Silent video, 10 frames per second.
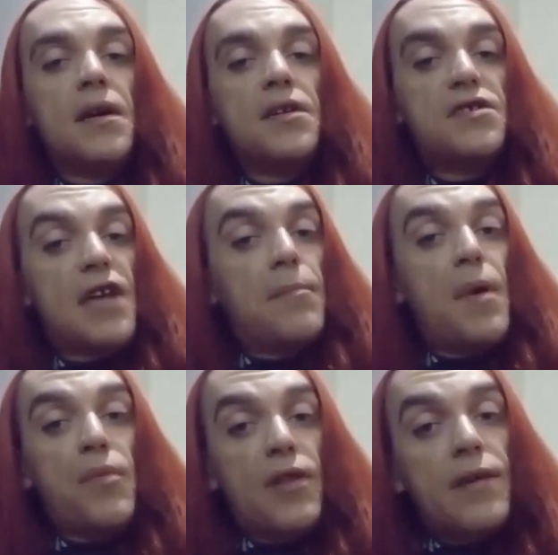stab
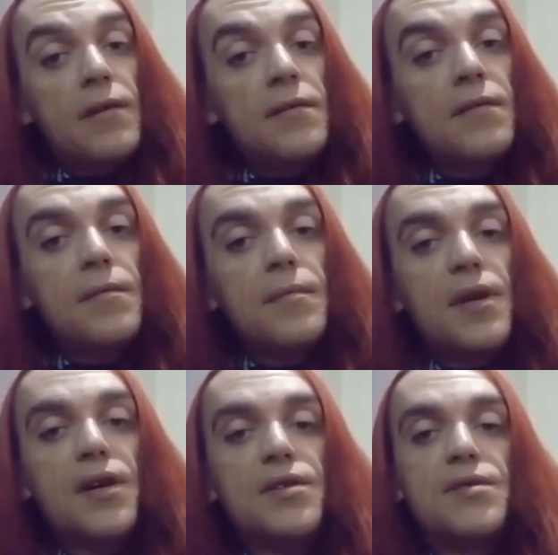my brother,
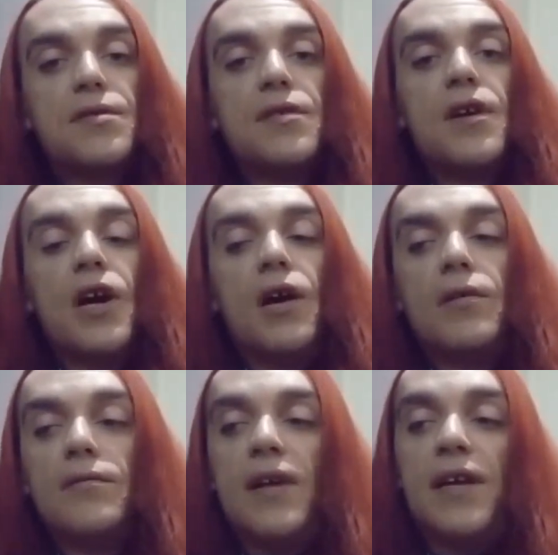because
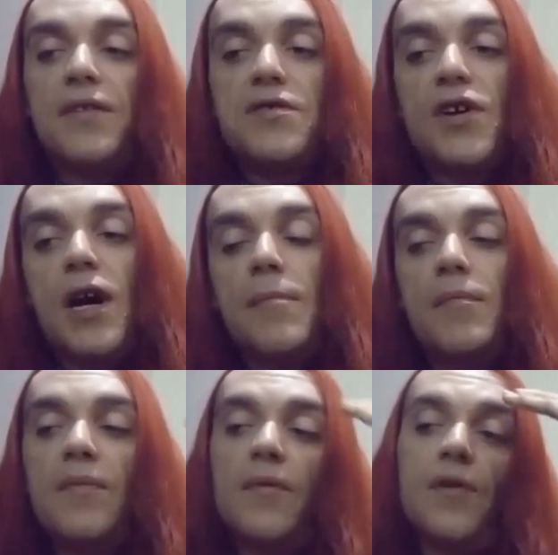at the
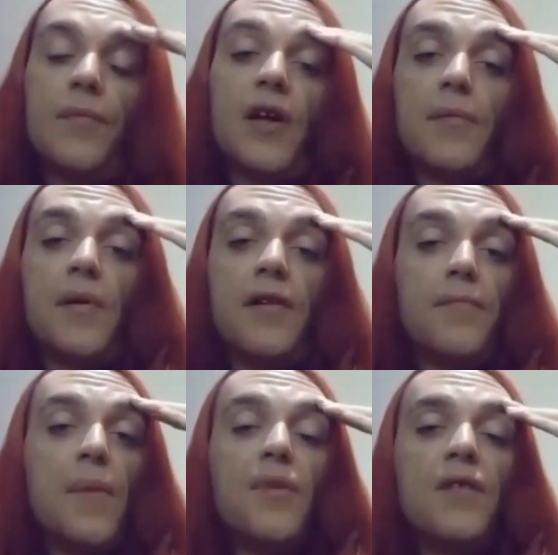time, like, my
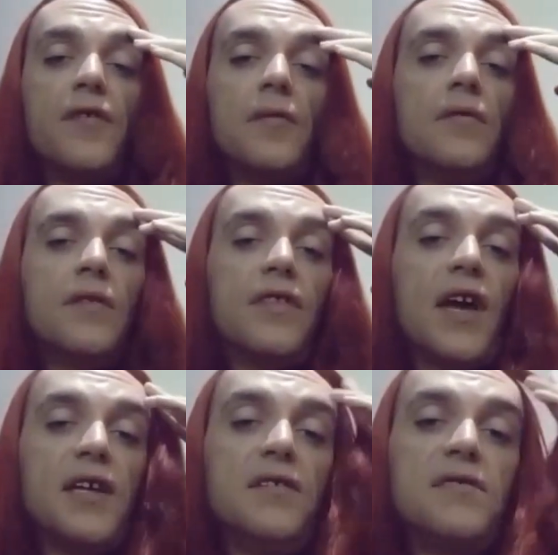memory of it,
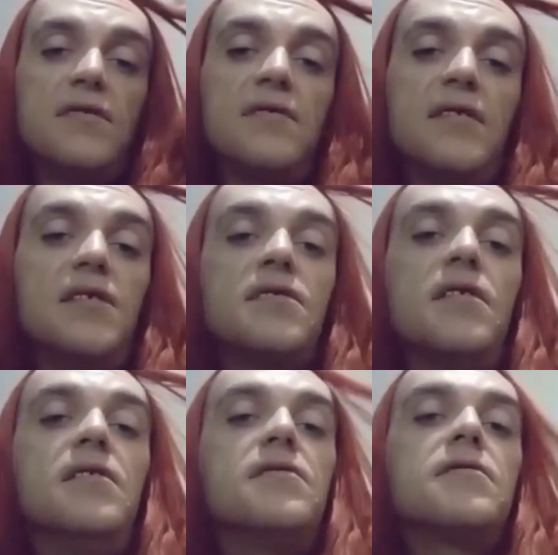that
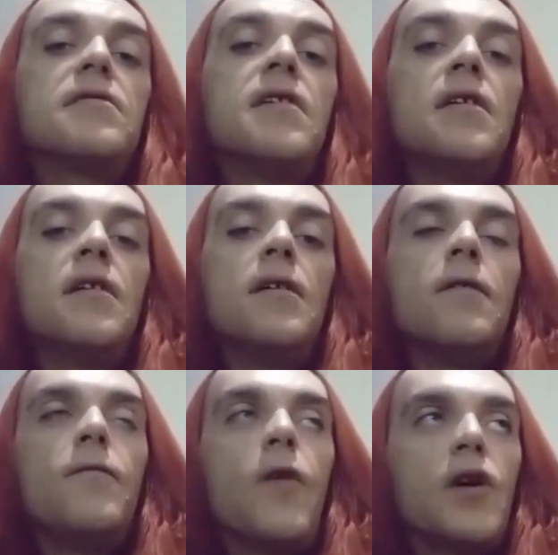incident is
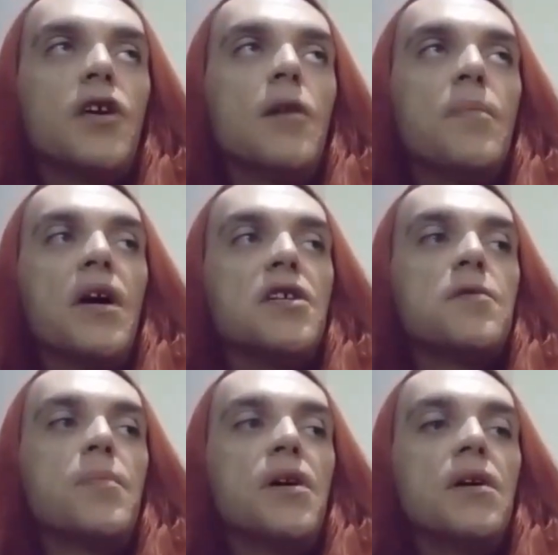foggy at
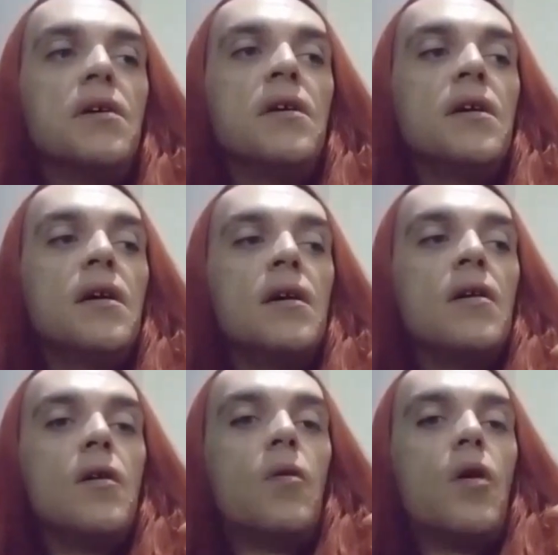best, but
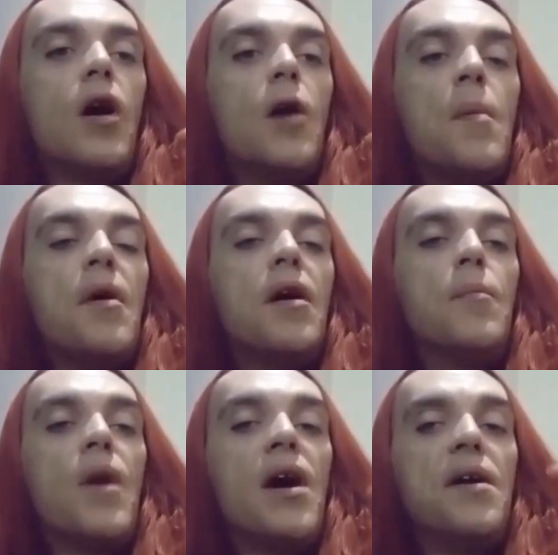I
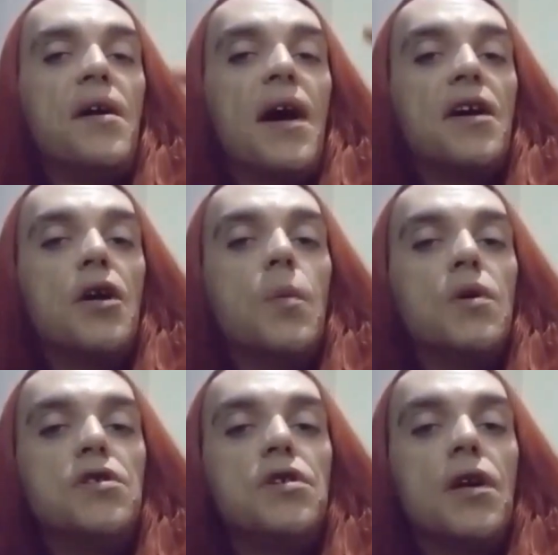remember my anger
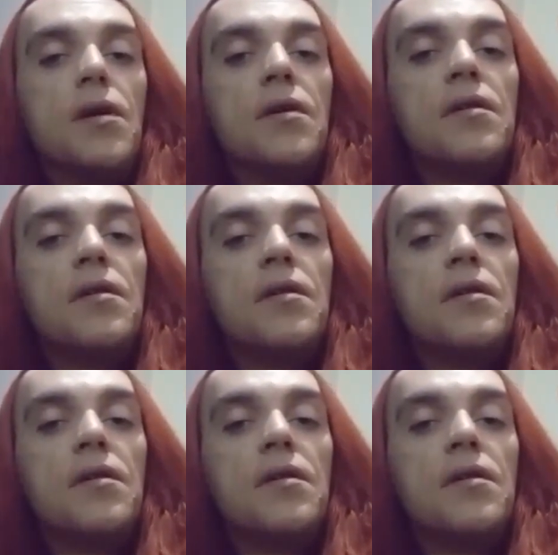was, you know,